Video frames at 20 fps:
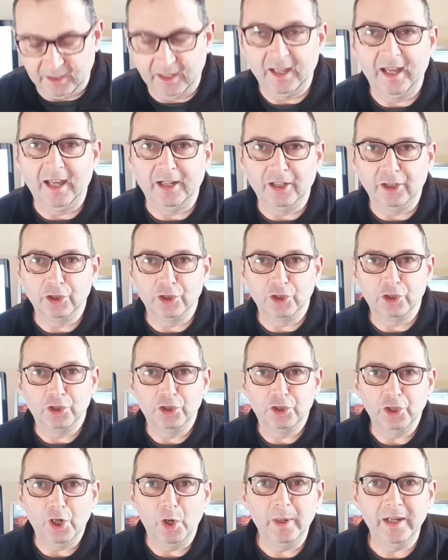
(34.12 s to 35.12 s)
and
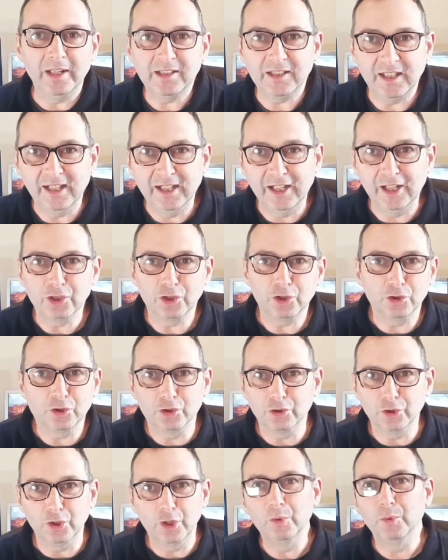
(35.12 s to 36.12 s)
show it in its
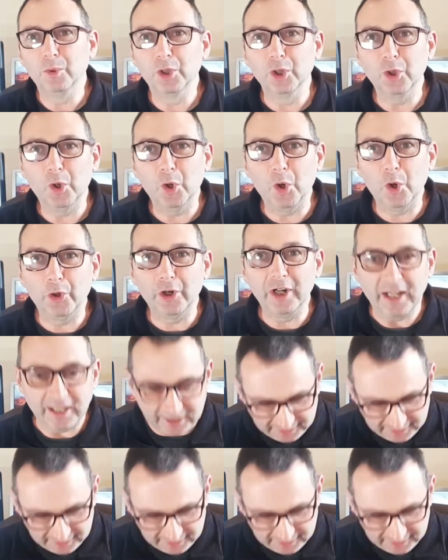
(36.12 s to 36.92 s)
true glory.